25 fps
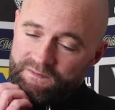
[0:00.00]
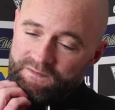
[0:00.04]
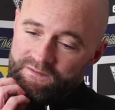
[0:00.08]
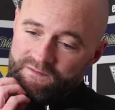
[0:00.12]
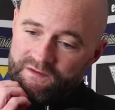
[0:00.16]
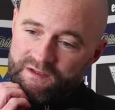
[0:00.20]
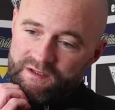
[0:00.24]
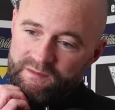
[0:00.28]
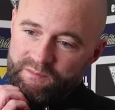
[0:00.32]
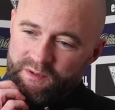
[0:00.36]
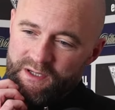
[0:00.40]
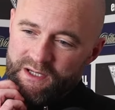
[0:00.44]

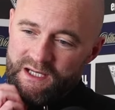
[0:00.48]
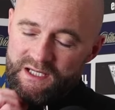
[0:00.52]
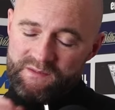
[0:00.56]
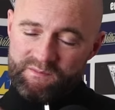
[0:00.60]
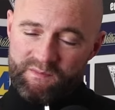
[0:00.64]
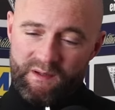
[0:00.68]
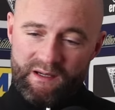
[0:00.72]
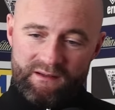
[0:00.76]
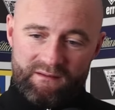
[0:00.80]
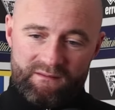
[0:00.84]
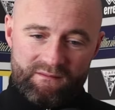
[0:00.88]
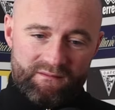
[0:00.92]
the press,
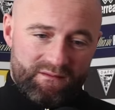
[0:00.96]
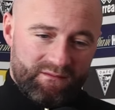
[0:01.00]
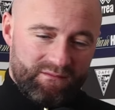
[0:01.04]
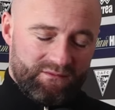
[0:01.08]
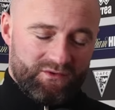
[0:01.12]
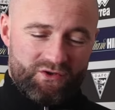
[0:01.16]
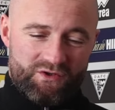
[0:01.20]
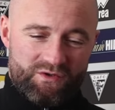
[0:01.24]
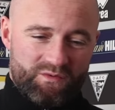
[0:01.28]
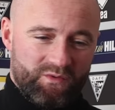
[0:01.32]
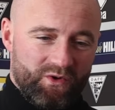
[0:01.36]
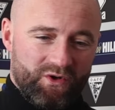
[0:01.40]
but
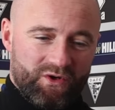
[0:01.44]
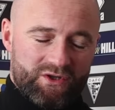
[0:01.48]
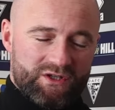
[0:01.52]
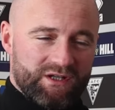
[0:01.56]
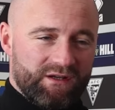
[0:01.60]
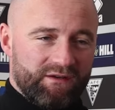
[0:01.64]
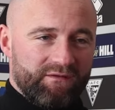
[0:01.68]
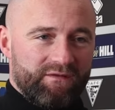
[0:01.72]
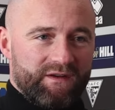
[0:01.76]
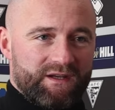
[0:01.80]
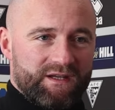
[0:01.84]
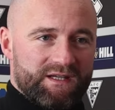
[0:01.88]
just
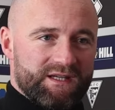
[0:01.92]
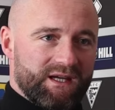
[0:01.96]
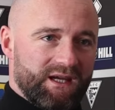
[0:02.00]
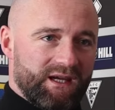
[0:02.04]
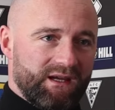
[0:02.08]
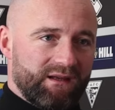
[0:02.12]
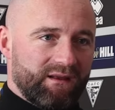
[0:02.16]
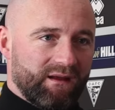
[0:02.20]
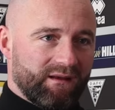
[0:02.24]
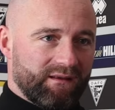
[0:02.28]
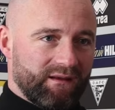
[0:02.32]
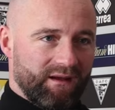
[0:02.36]
watching it for the
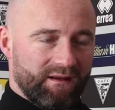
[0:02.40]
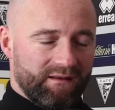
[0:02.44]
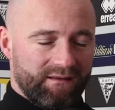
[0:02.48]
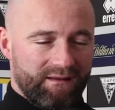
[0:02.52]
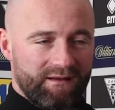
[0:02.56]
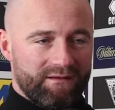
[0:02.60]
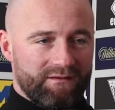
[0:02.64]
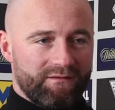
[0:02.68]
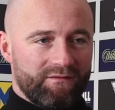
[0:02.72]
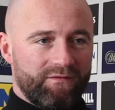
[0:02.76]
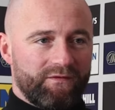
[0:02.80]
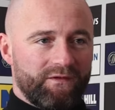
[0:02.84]
side, I
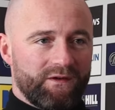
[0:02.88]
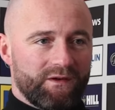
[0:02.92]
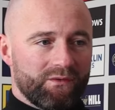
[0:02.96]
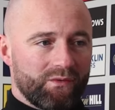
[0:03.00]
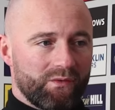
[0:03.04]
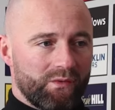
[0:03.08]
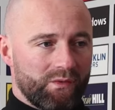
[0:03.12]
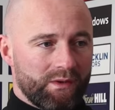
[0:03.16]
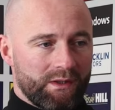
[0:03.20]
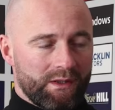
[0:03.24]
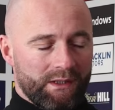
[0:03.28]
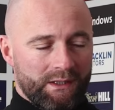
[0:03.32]
didn't
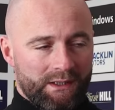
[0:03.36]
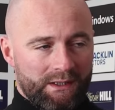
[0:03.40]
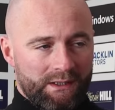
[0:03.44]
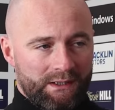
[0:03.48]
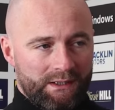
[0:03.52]
feel